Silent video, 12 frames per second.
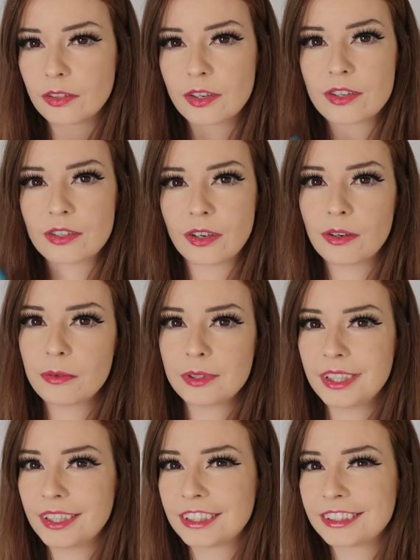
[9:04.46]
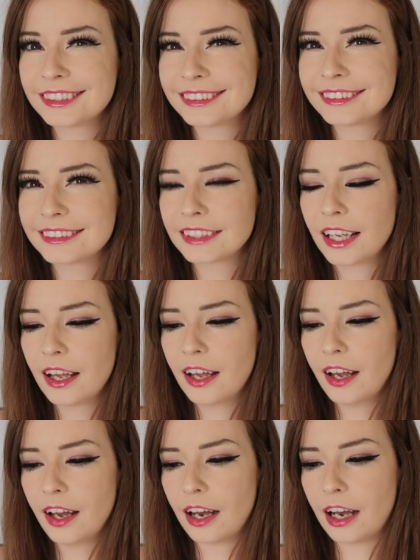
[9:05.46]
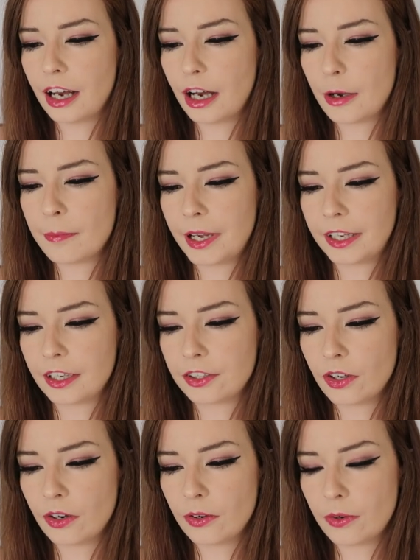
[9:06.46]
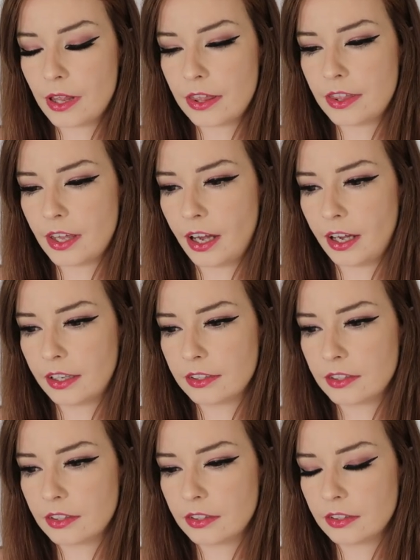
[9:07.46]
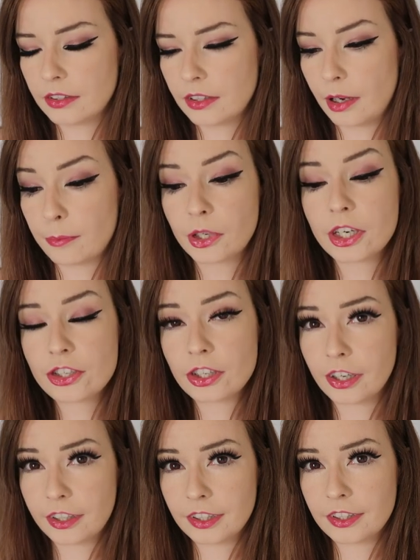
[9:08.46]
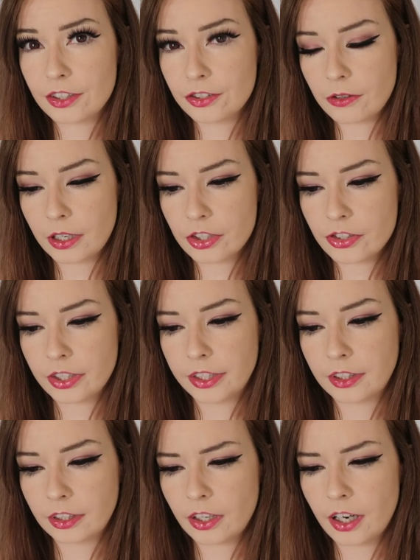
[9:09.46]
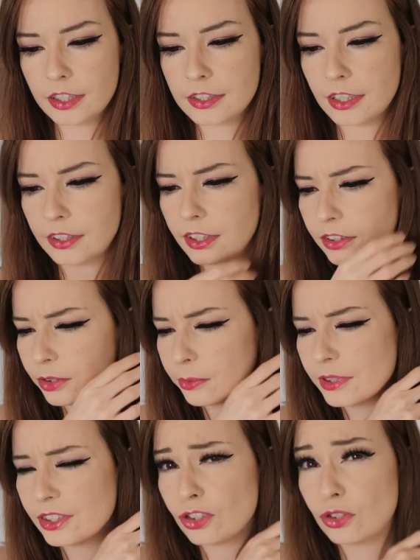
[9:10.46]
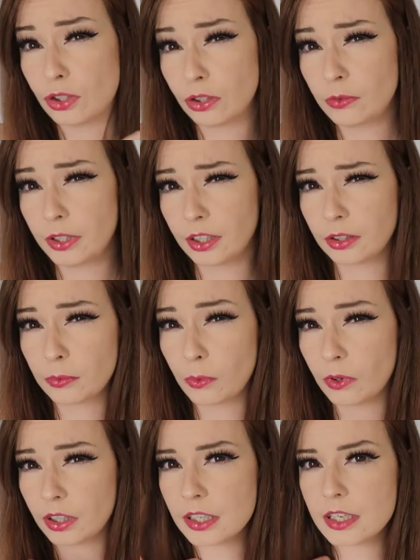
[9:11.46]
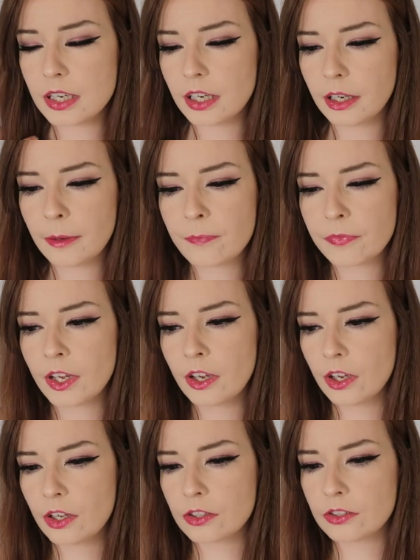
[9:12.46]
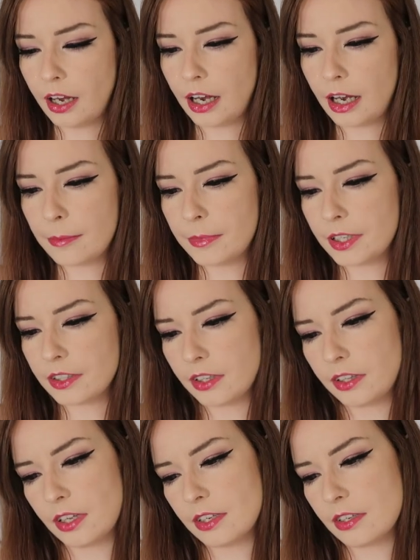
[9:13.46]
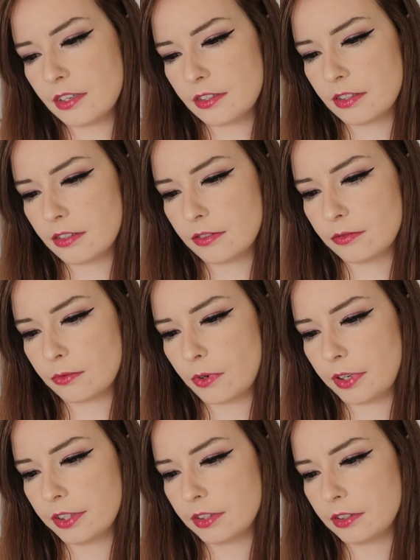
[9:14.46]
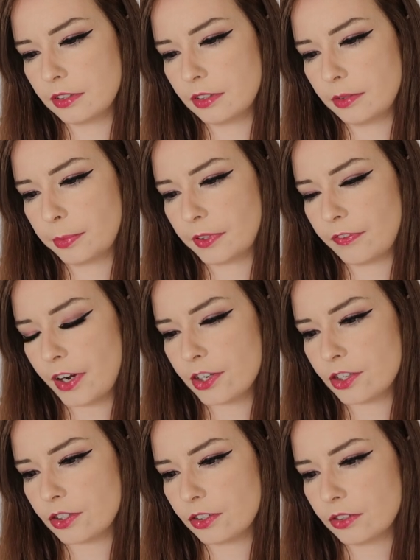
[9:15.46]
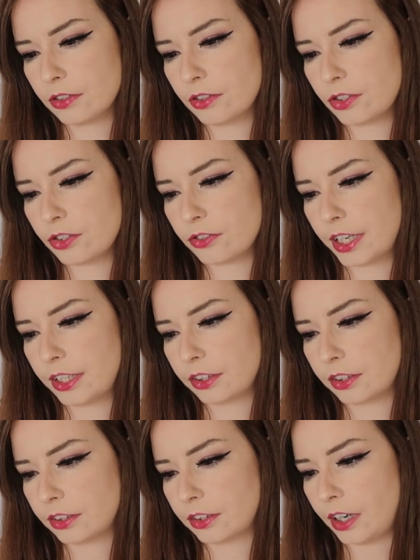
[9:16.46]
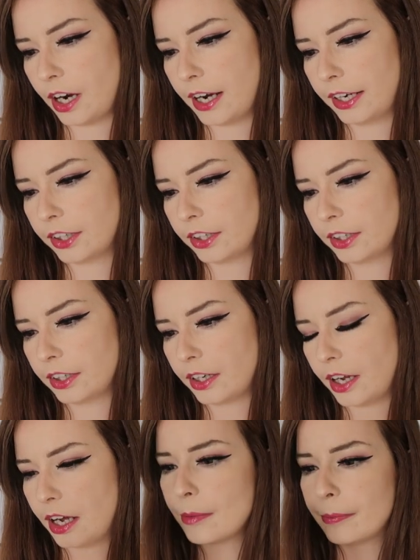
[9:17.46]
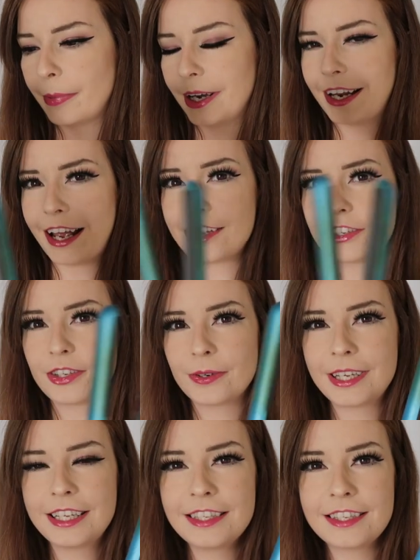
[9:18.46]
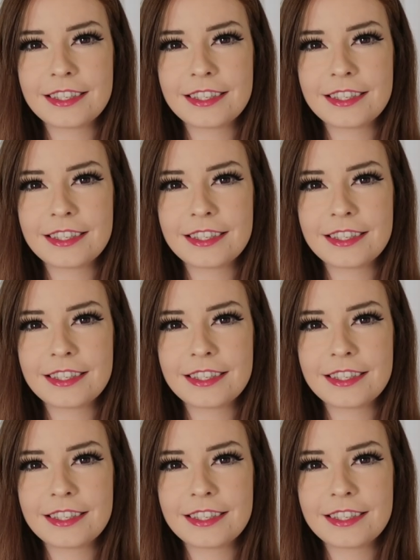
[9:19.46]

or so years. Um, and I know that, I'm pretty sure the new hair straightener I got said that there was a two year warranty. Um, this is a Royal Professional Straightener Iron but as you can